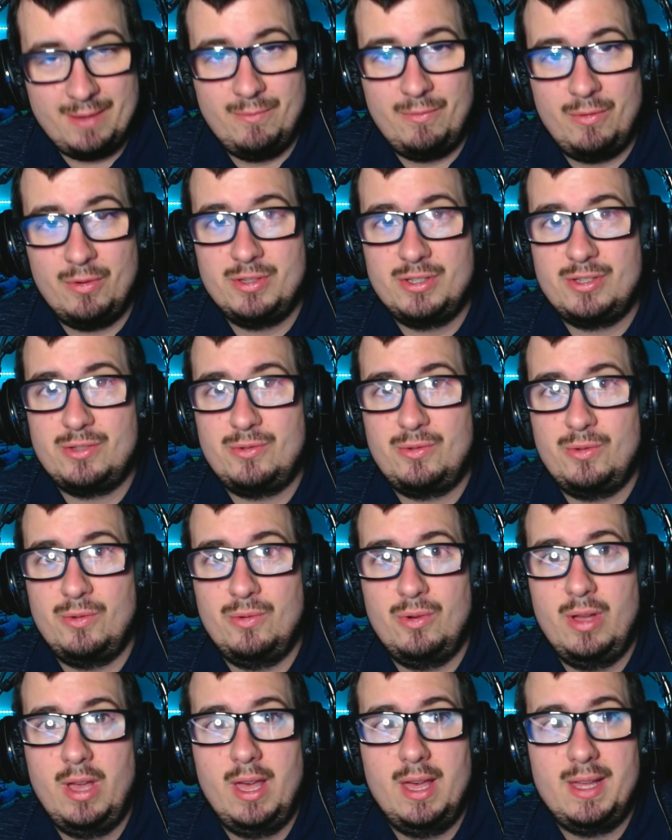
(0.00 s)
wants
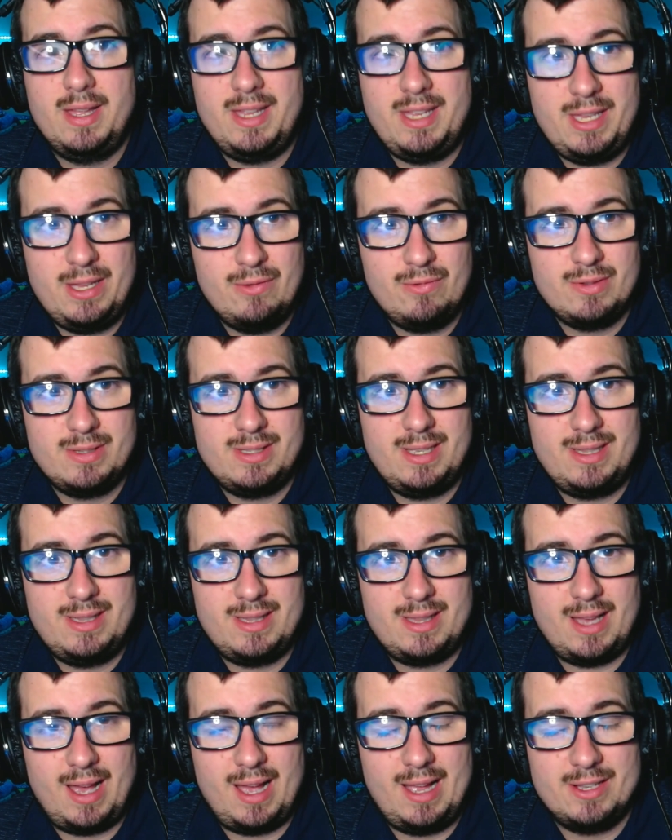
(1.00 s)
to use it,
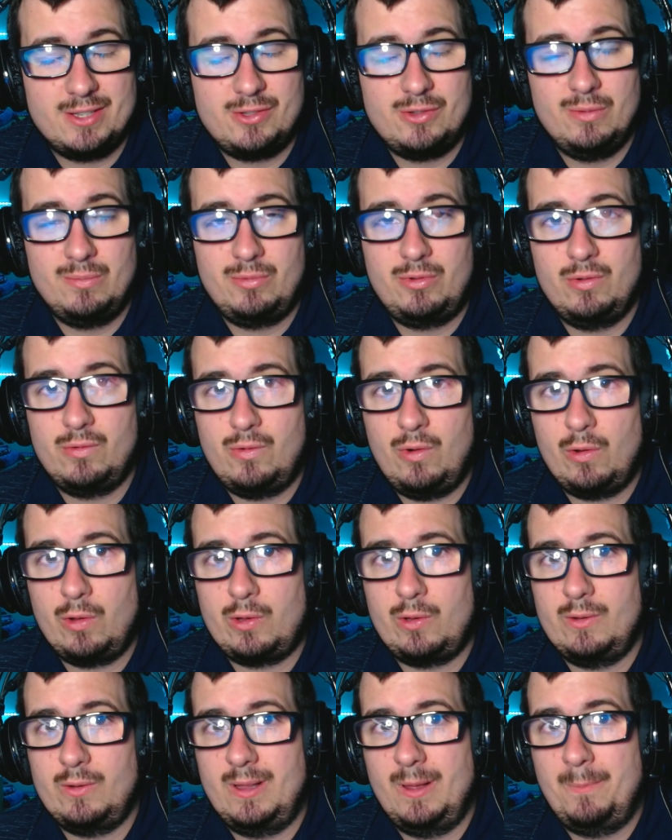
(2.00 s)
I assume, to go
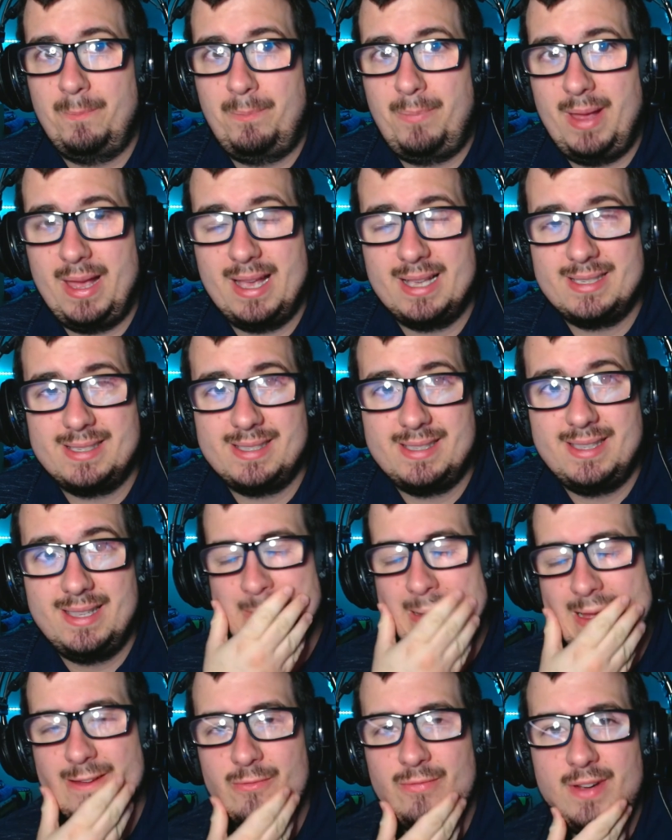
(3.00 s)
to the past.
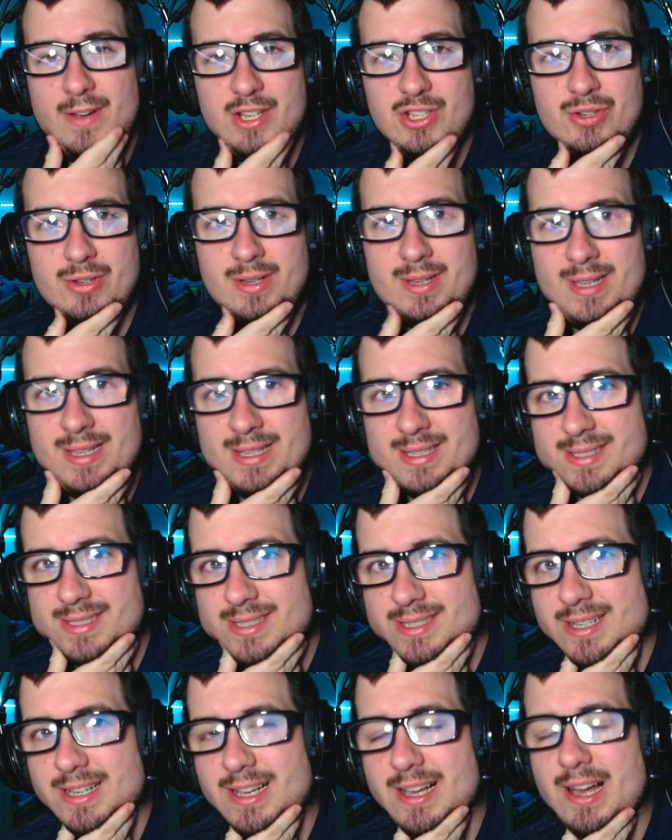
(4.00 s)
My question
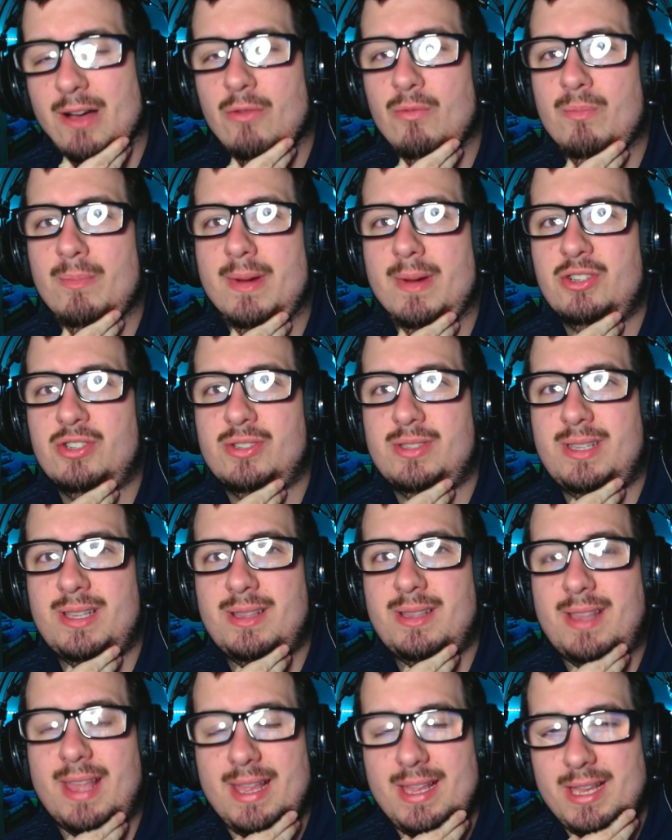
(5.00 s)
is, how much
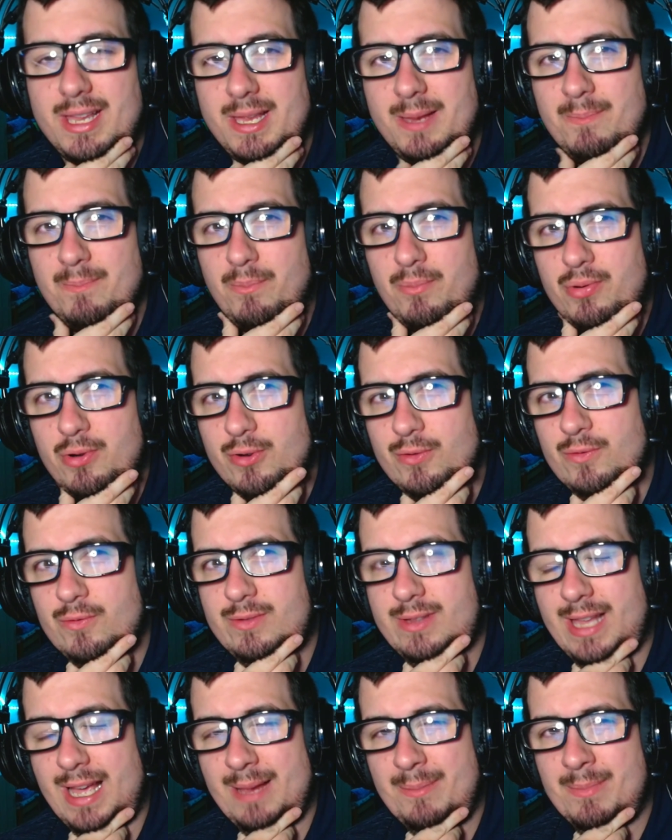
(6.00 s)
did they
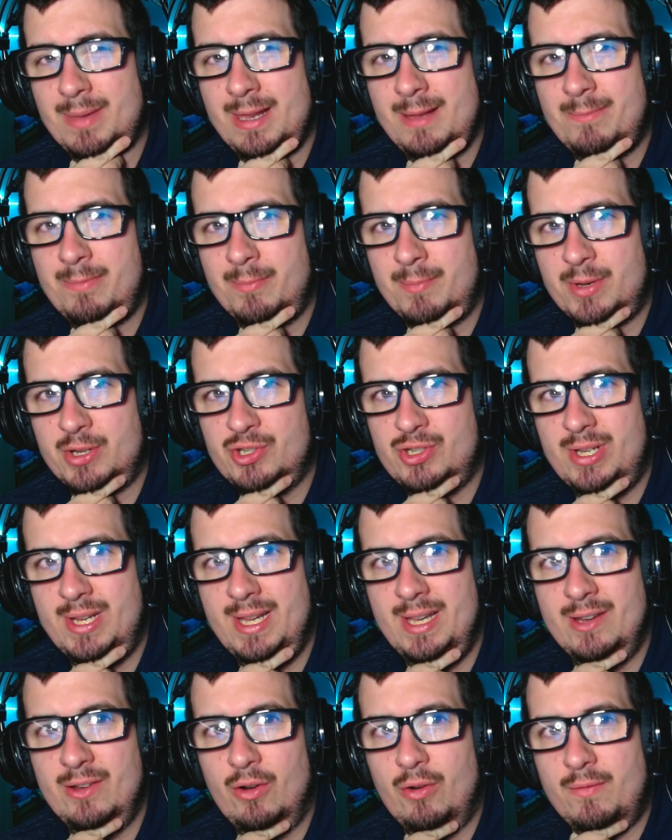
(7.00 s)
improve time leap
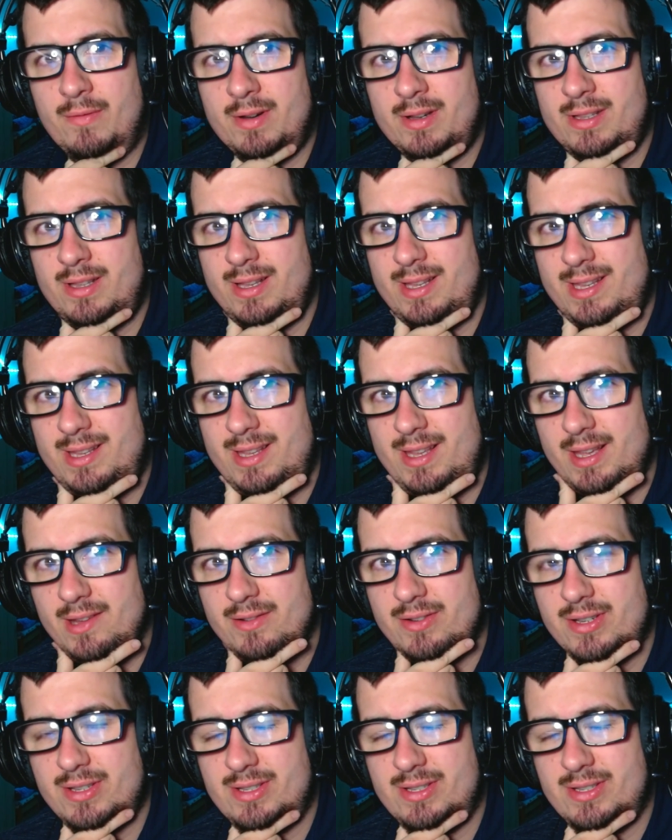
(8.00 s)
machine over the years?